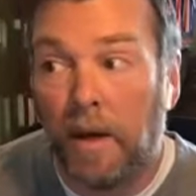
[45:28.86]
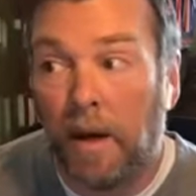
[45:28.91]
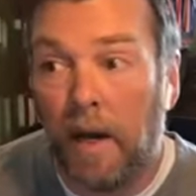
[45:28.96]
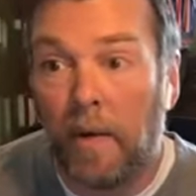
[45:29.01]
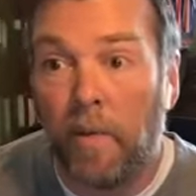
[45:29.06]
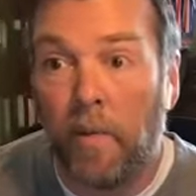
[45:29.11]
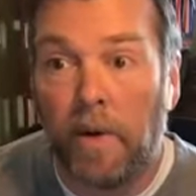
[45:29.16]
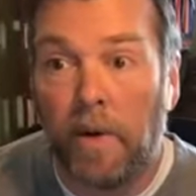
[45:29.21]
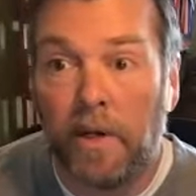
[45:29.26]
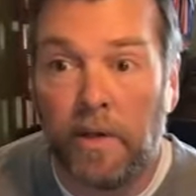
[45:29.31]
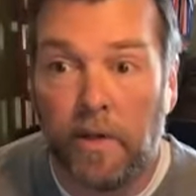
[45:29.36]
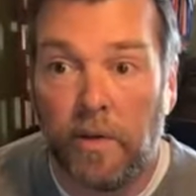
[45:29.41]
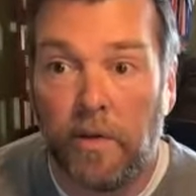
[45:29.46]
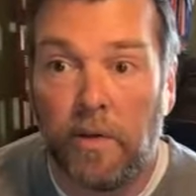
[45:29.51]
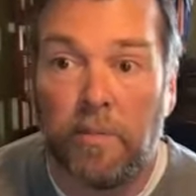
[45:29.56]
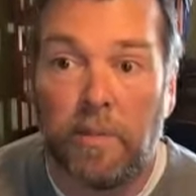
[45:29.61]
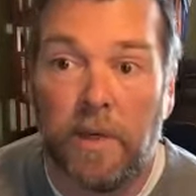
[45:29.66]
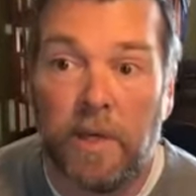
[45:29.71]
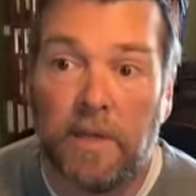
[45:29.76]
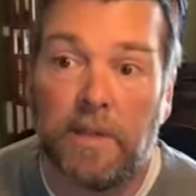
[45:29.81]
I want you
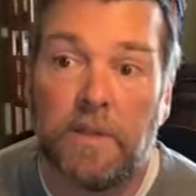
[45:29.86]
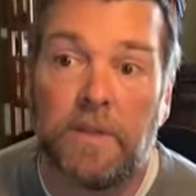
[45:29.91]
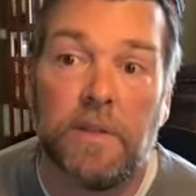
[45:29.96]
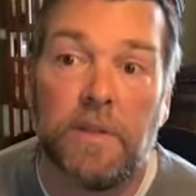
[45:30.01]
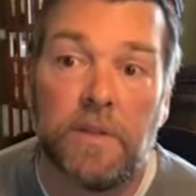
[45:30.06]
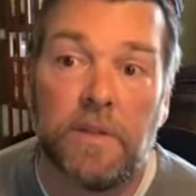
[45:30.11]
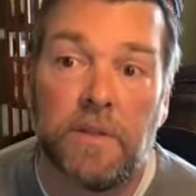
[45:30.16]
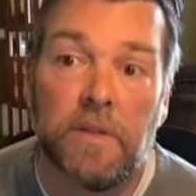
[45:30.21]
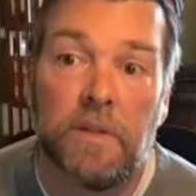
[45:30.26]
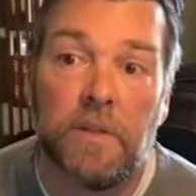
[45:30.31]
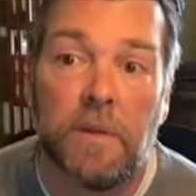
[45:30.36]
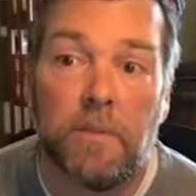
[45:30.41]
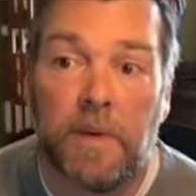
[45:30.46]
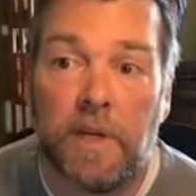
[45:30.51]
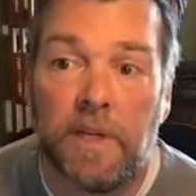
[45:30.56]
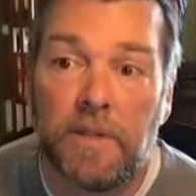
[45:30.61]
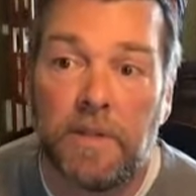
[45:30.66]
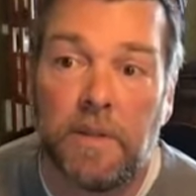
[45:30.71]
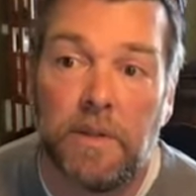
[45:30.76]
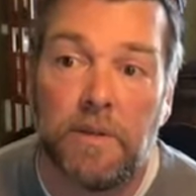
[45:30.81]
to make decisions in the
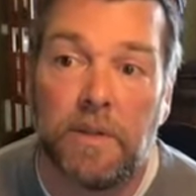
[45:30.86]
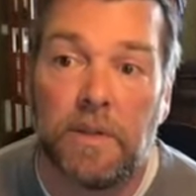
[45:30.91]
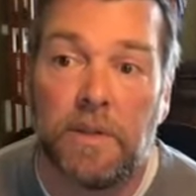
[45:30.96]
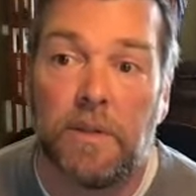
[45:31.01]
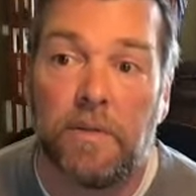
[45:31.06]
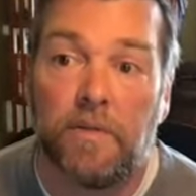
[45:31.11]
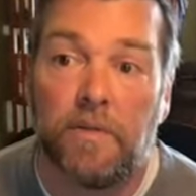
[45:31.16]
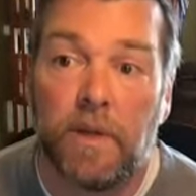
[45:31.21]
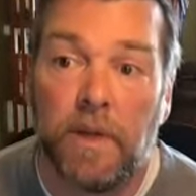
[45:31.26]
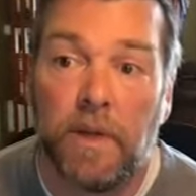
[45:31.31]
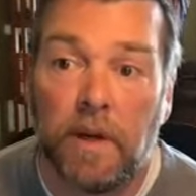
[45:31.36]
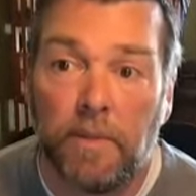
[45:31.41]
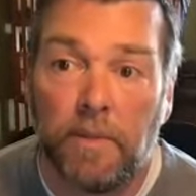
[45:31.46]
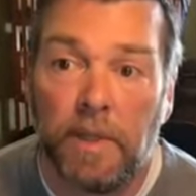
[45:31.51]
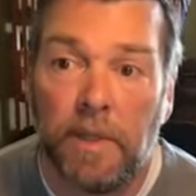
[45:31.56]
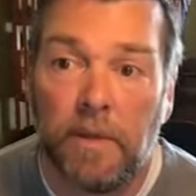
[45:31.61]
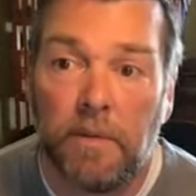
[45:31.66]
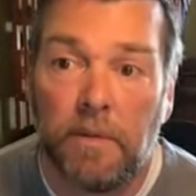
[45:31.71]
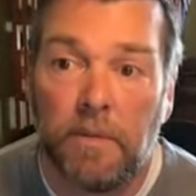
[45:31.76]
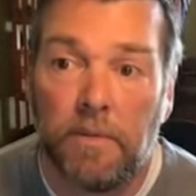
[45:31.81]
best interests of the
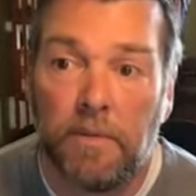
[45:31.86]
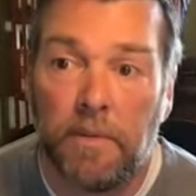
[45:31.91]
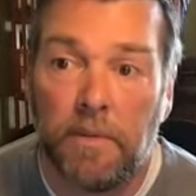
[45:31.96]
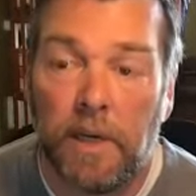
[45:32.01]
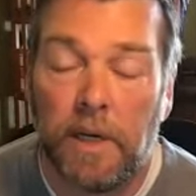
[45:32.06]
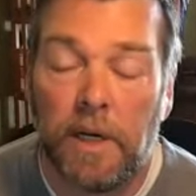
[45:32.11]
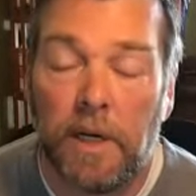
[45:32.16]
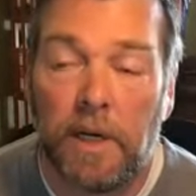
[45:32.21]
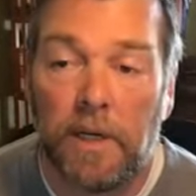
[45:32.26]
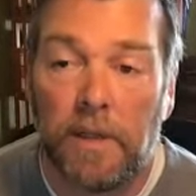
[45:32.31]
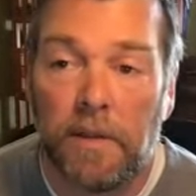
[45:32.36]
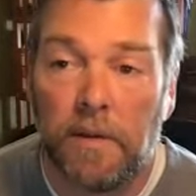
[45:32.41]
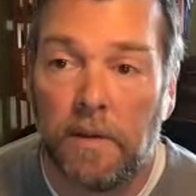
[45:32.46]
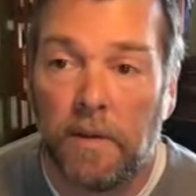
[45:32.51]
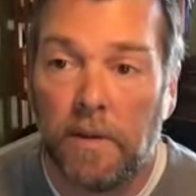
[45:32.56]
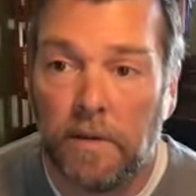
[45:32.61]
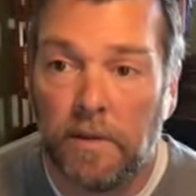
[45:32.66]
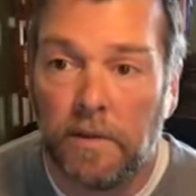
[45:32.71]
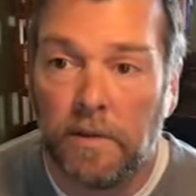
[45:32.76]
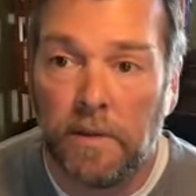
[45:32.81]
company uh, in the
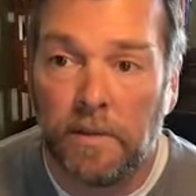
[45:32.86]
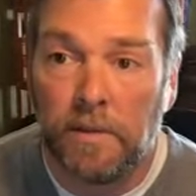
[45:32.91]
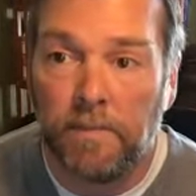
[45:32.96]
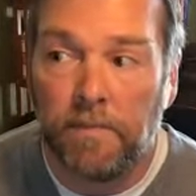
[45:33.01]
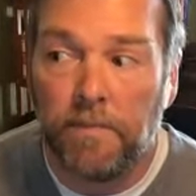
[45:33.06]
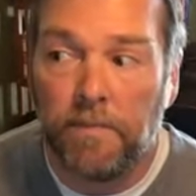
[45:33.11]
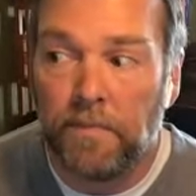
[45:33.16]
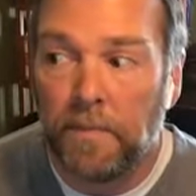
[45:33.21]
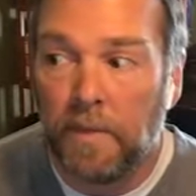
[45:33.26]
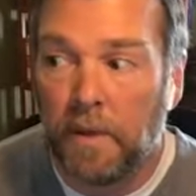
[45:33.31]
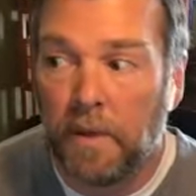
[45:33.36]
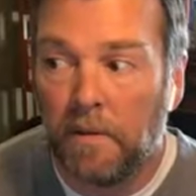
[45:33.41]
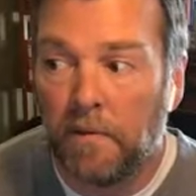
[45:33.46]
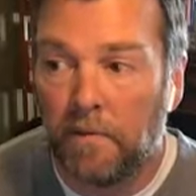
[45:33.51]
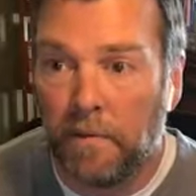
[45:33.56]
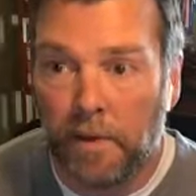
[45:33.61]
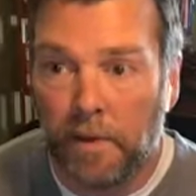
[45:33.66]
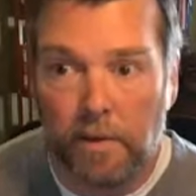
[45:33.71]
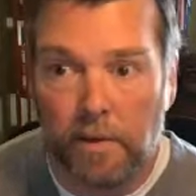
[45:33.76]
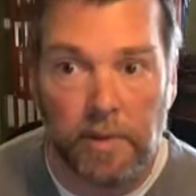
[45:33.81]
long term.
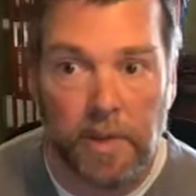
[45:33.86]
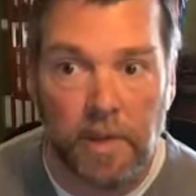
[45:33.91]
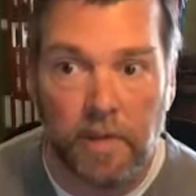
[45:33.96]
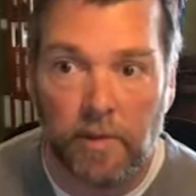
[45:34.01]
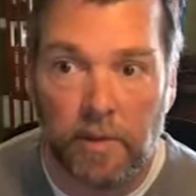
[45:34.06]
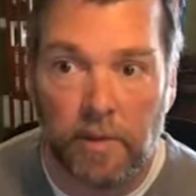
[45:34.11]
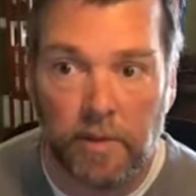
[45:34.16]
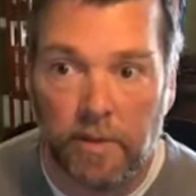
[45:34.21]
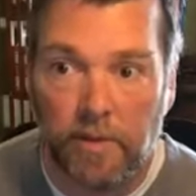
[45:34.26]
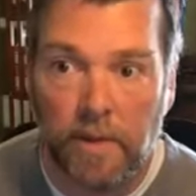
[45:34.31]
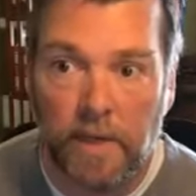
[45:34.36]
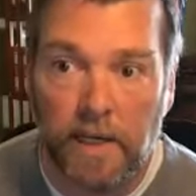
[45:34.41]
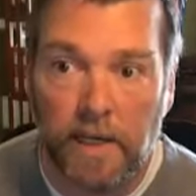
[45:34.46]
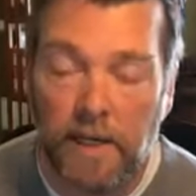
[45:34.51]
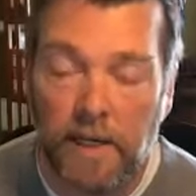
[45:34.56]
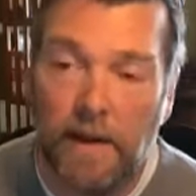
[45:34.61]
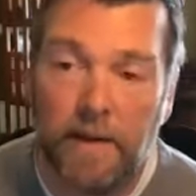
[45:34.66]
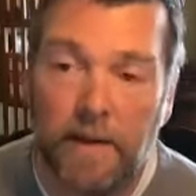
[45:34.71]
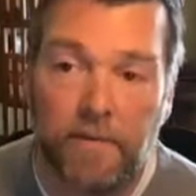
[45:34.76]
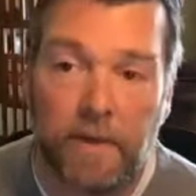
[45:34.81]
For you to be able to do that,
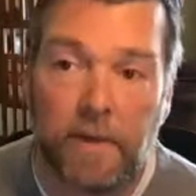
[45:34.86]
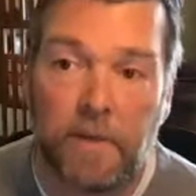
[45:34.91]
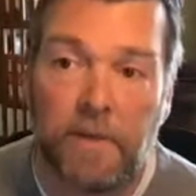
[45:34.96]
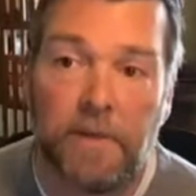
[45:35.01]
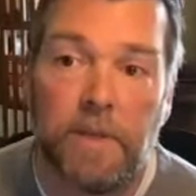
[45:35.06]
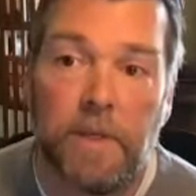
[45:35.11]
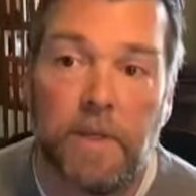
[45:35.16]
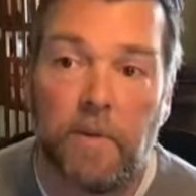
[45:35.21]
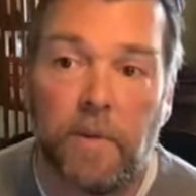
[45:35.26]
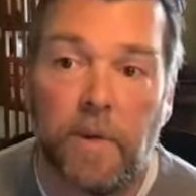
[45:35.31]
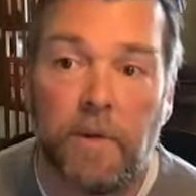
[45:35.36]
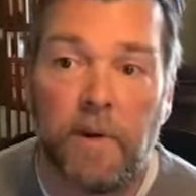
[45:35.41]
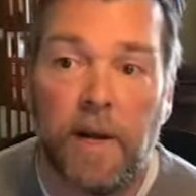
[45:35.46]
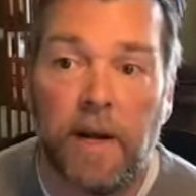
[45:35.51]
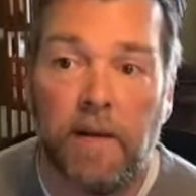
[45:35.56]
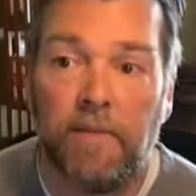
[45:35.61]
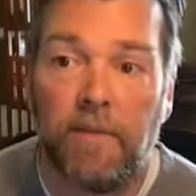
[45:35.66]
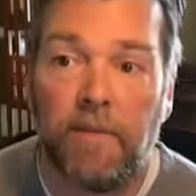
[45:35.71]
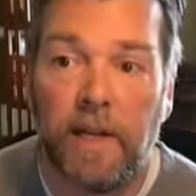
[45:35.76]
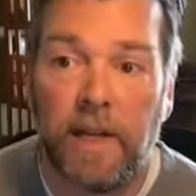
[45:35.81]
you have to understand where we're
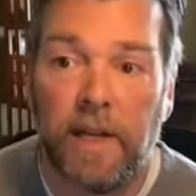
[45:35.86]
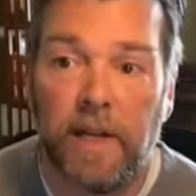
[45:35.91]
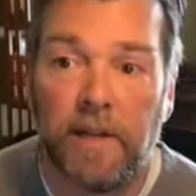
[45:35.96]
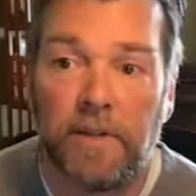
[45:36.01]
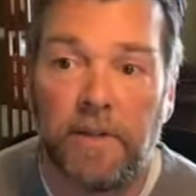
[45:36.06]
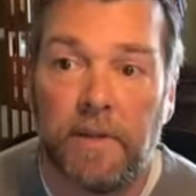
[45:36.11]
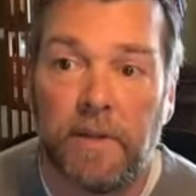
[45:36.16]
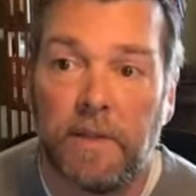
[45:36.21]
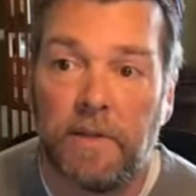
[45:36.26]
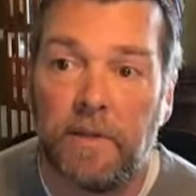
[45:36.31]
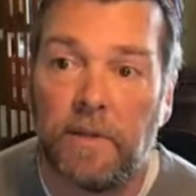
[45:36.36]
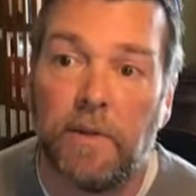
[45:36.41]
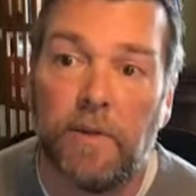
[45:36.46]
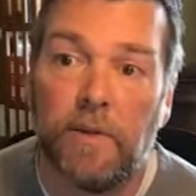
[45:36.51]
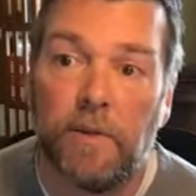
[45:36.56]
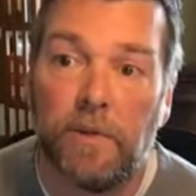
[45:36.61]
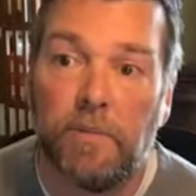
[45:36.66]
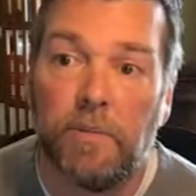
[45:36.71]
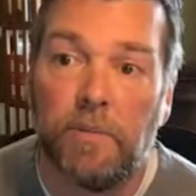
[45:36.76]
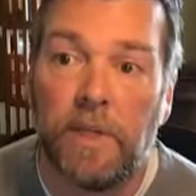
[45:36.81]
at financially. It's a
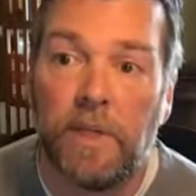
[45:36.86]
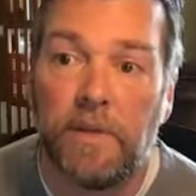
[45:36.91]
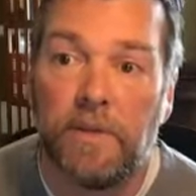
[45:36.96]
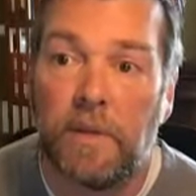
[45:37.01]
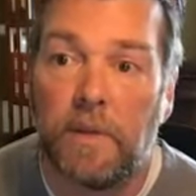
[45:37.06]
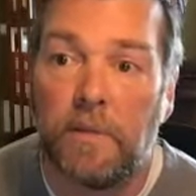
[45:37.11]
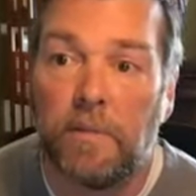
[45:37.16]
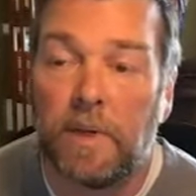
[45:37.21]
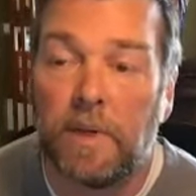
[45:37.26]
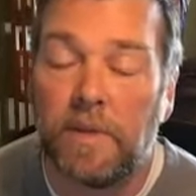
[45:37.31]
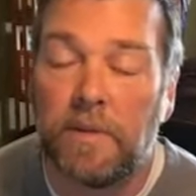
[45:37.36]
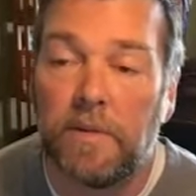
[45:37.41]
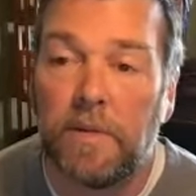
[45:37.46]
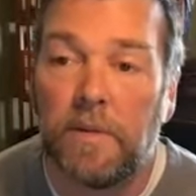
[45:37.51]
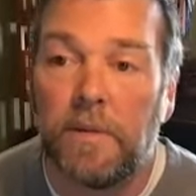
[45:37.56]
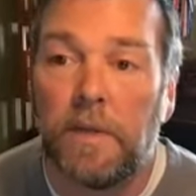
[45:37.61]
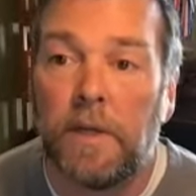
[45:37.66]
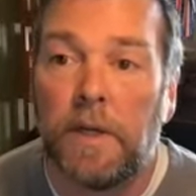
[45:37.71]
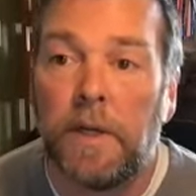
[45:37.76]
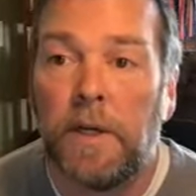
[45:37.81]
huge piece of the puzzle.